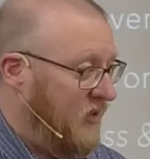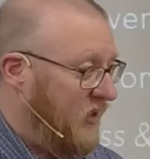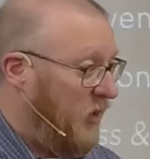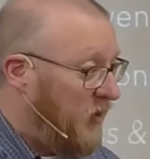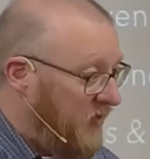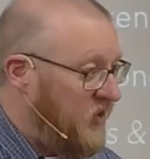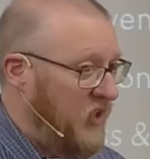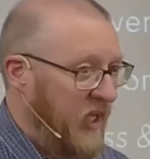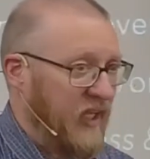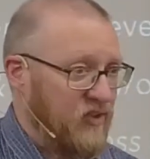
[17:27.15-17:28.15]
I believe it's
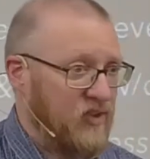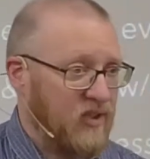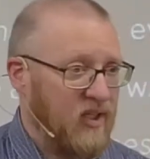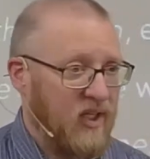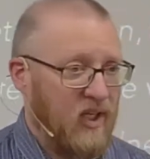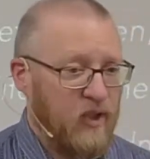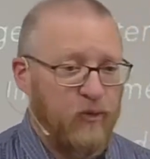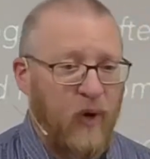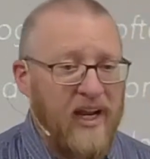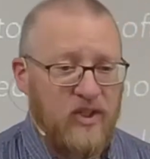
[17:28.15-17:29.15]
yes. The
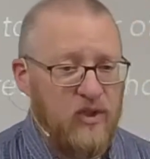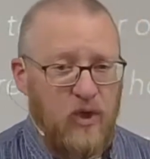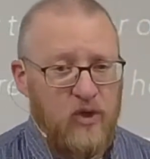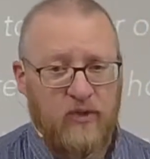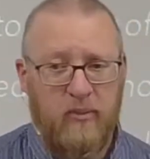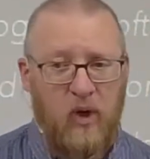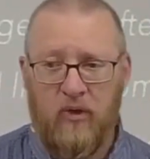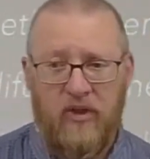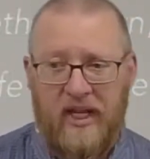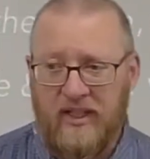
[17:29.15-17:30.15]
phrase is used for both
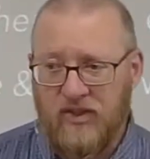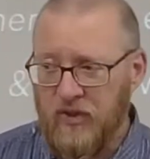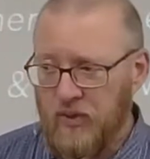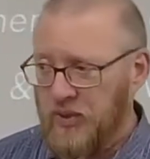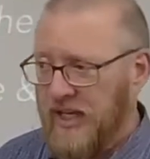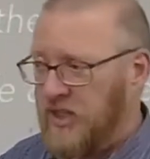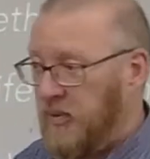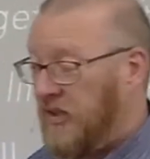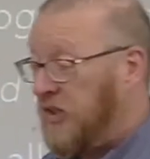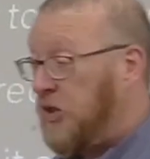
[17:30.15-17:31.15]
things in the New Testament.
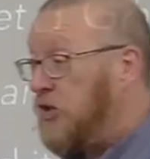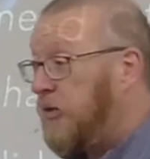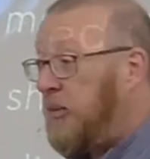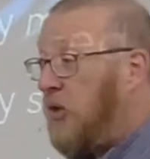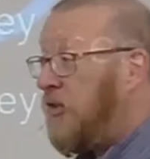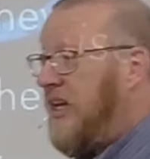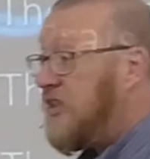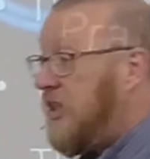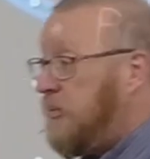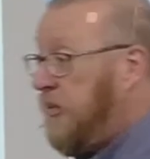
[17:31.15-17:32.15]
It's used for both things in
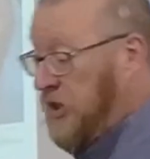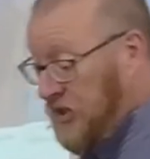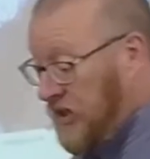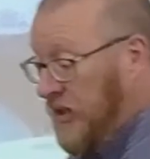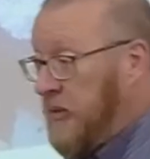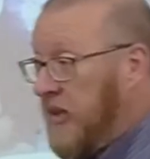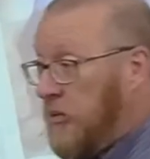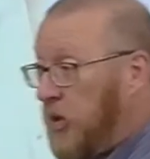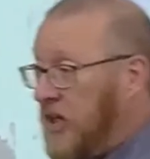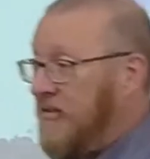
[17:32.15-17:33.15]
the, just in the
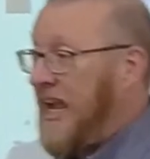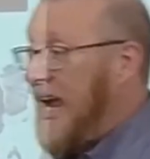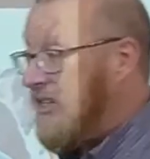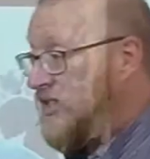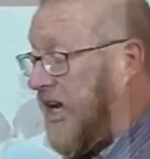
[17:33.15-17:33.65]
book of Acts.